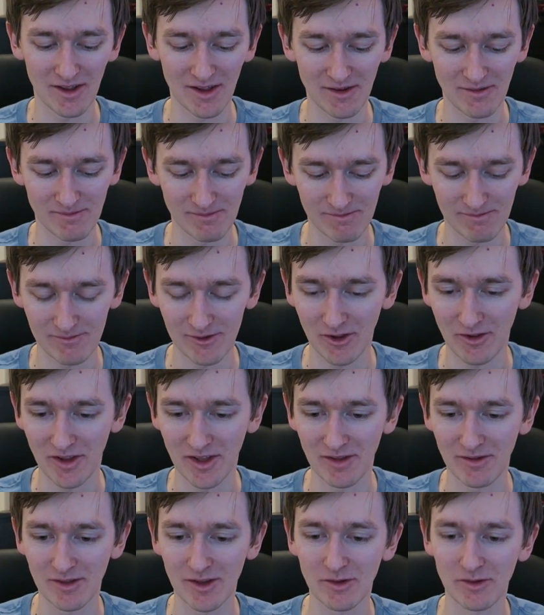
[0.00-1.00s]
They're
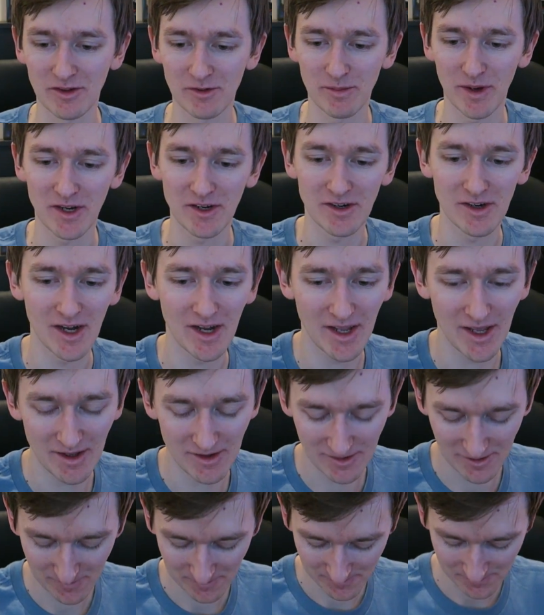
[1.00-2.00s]
nothing too special, I
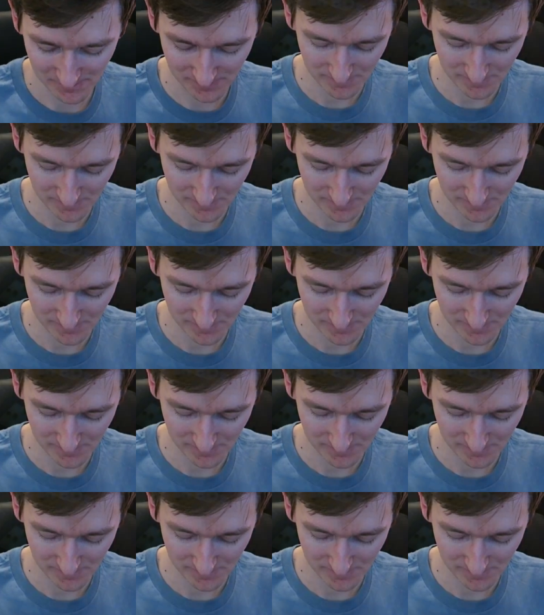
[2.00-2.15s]
guess.